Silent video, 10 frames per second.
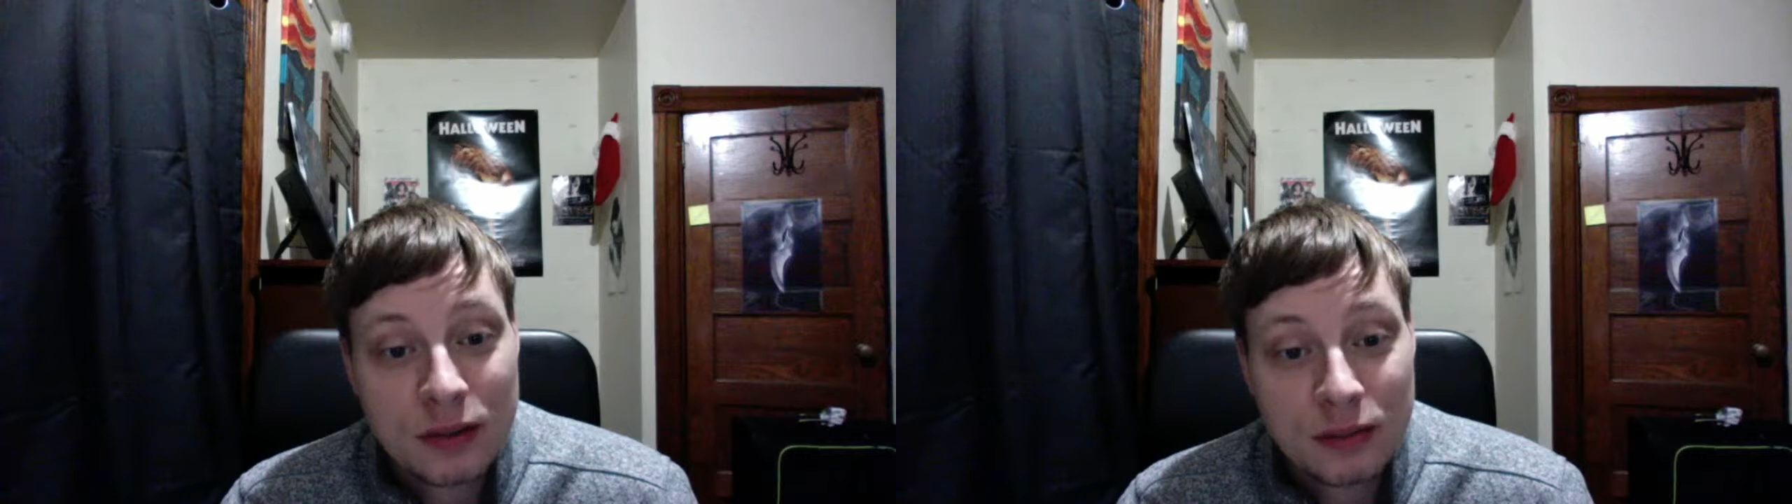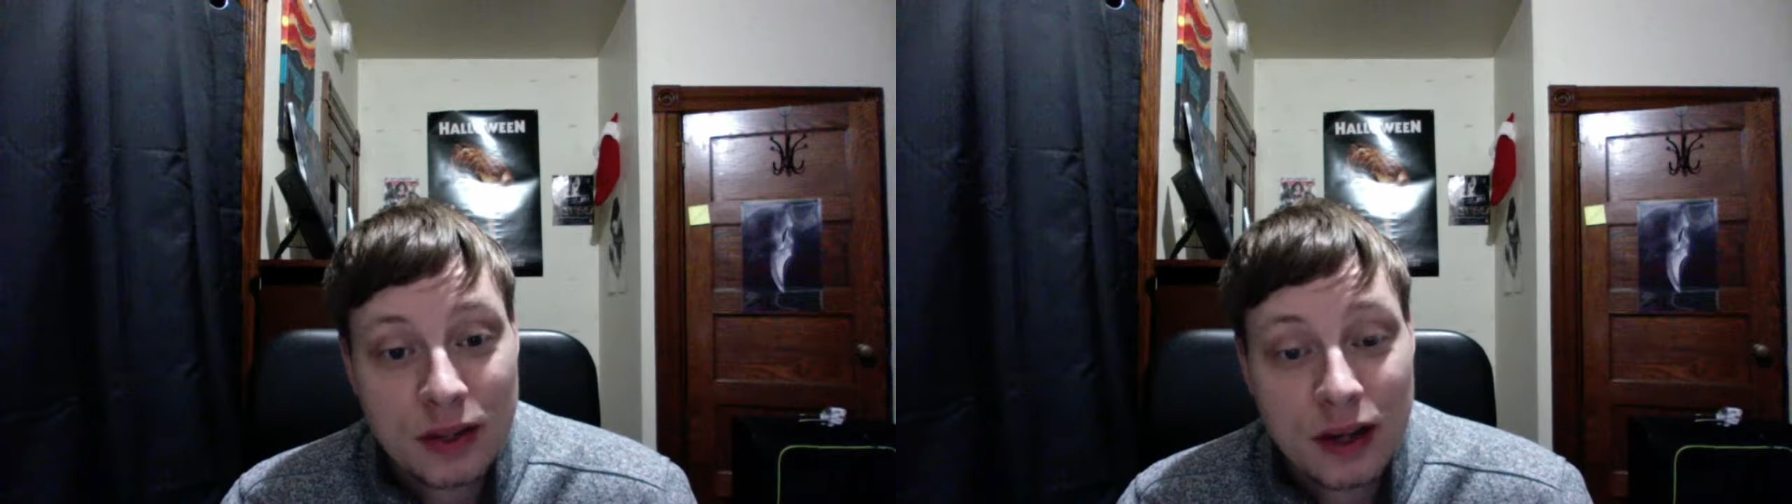
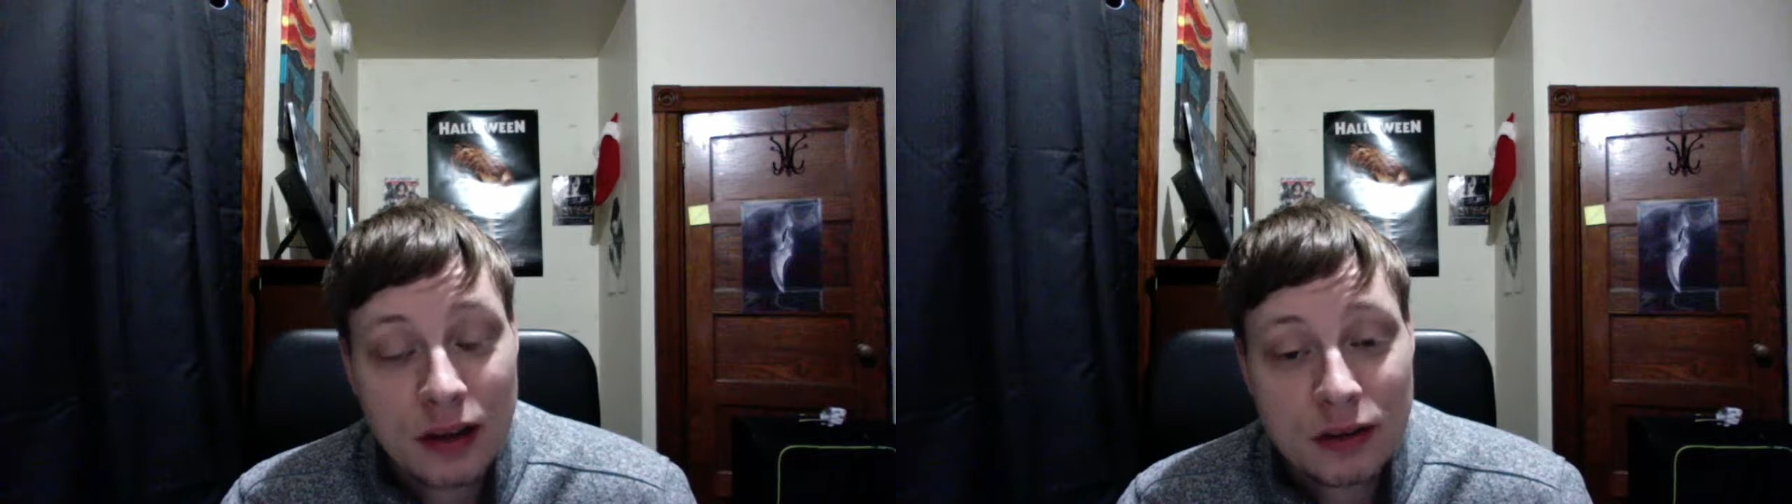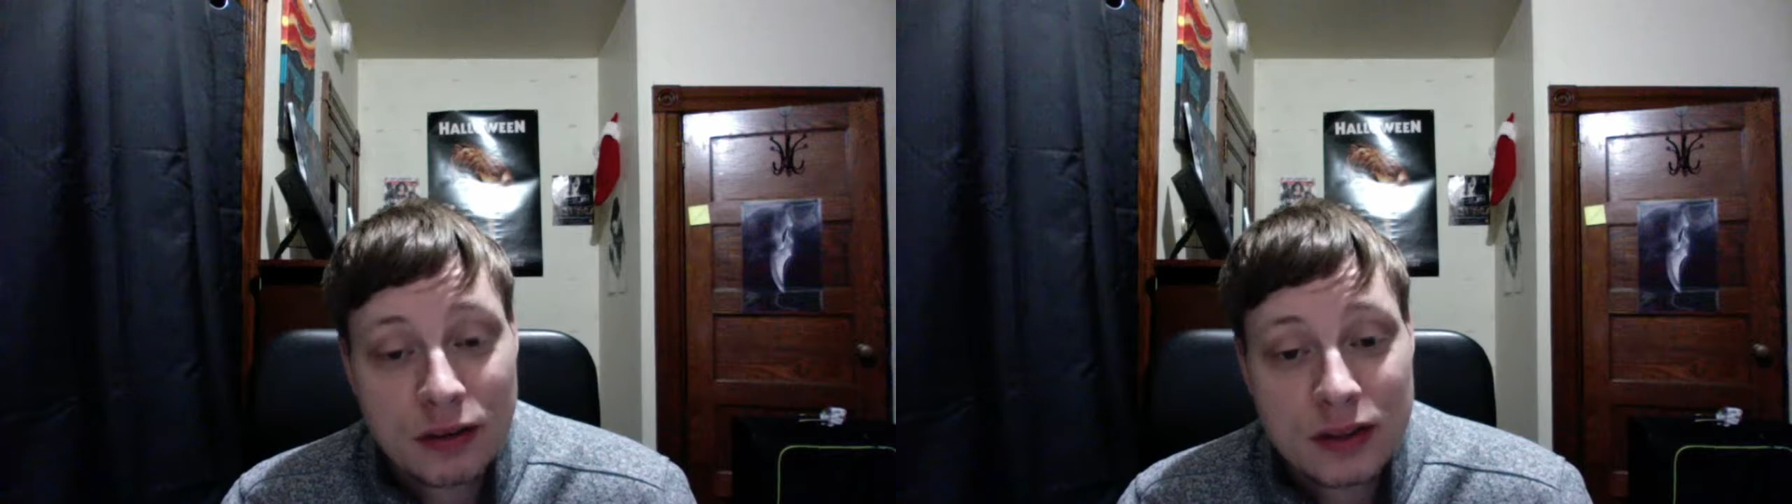We got
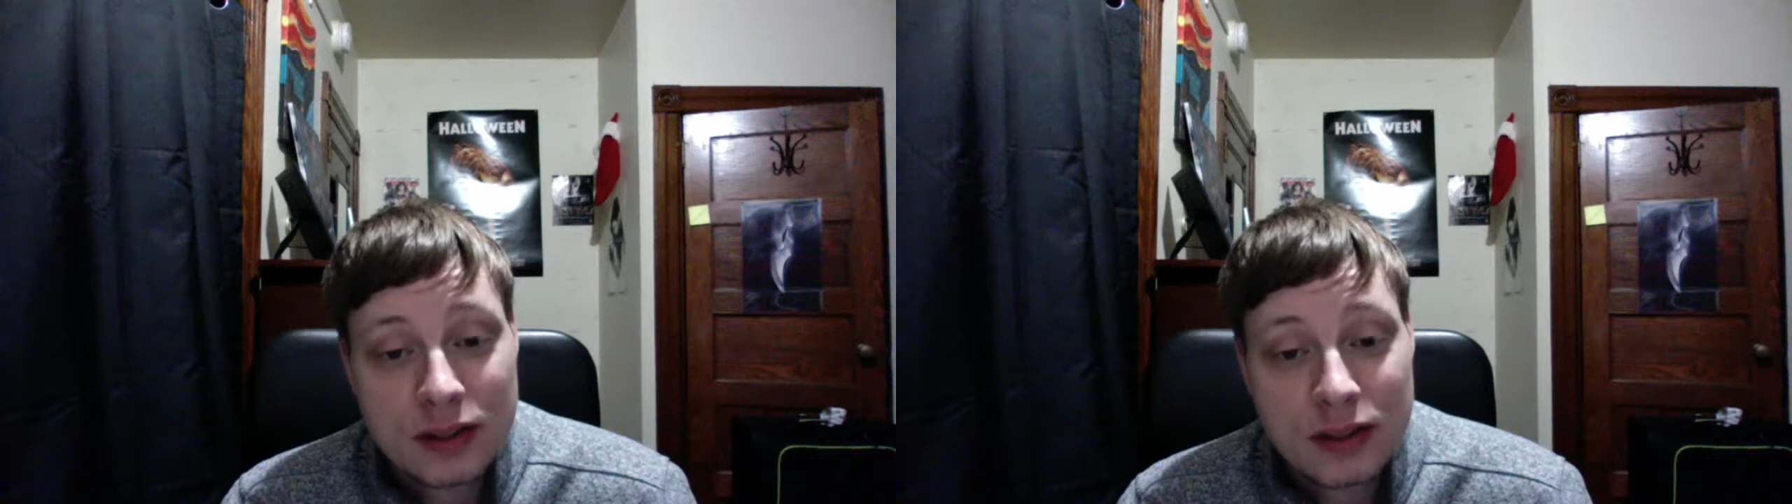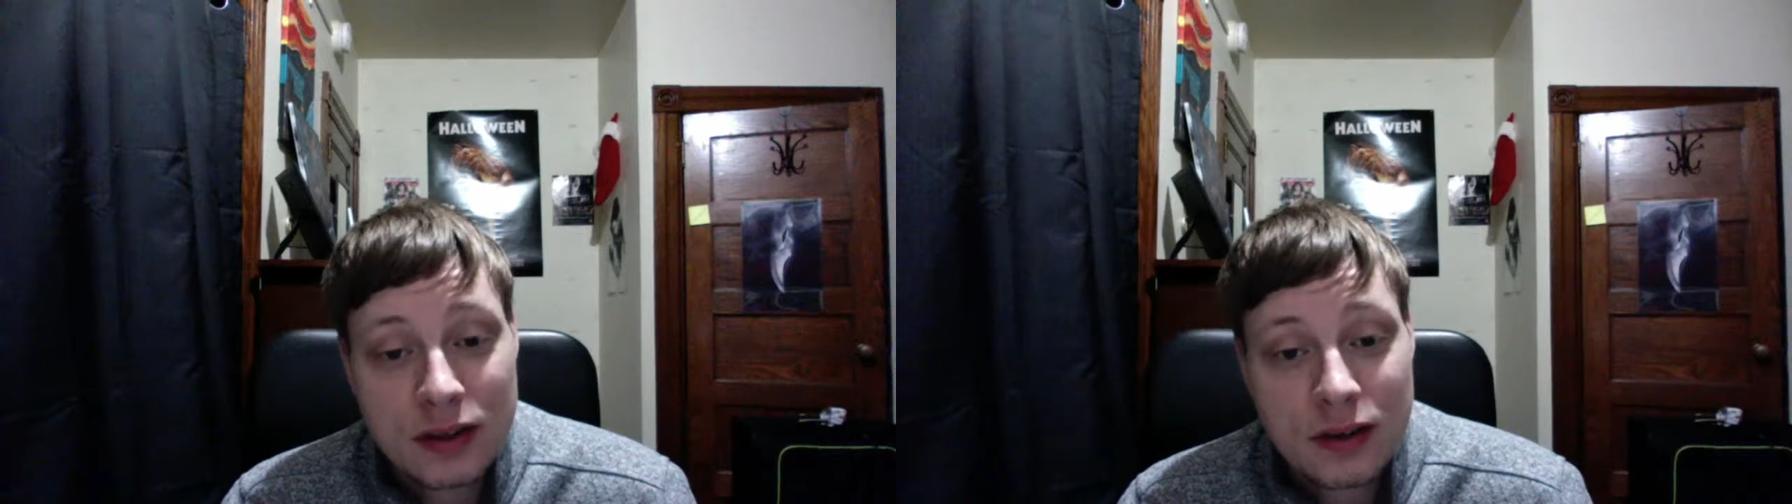through this
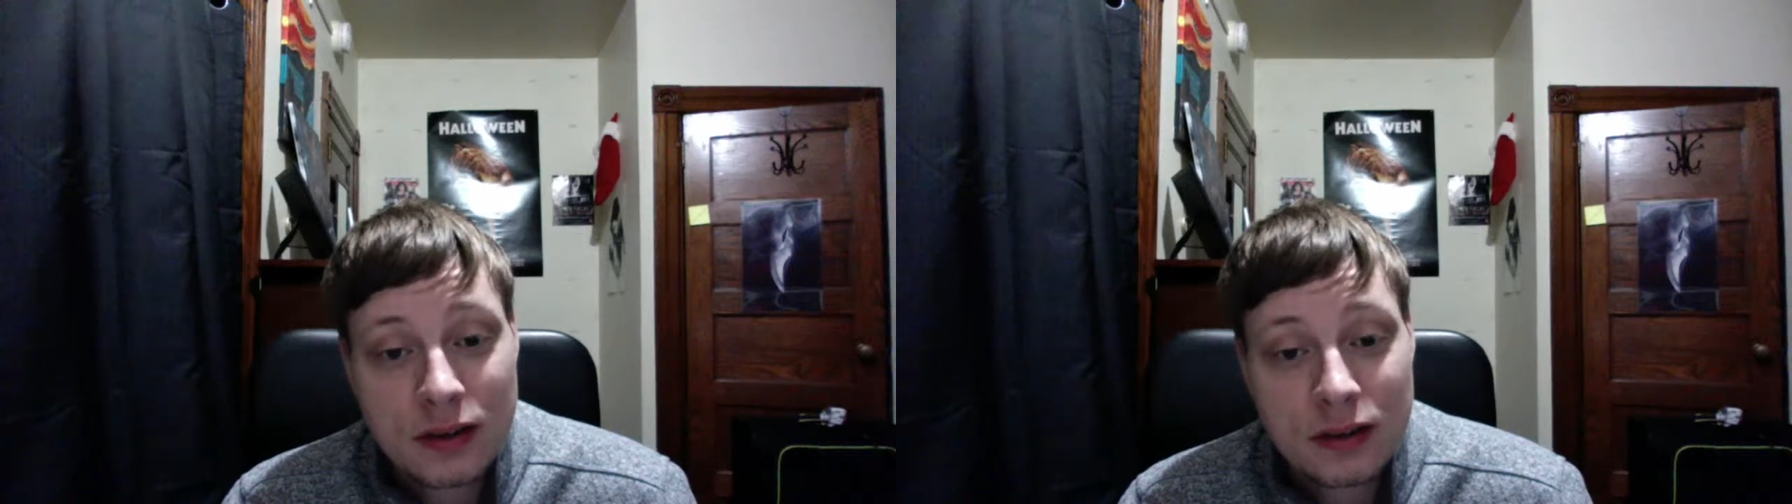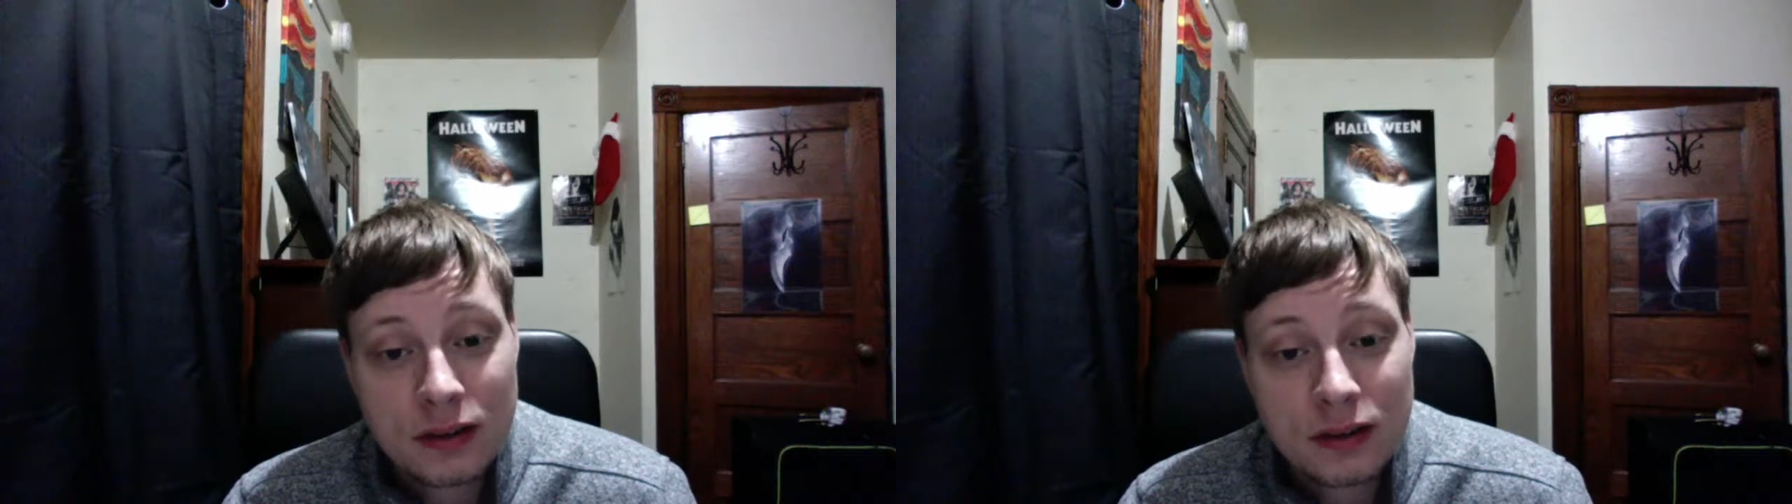year,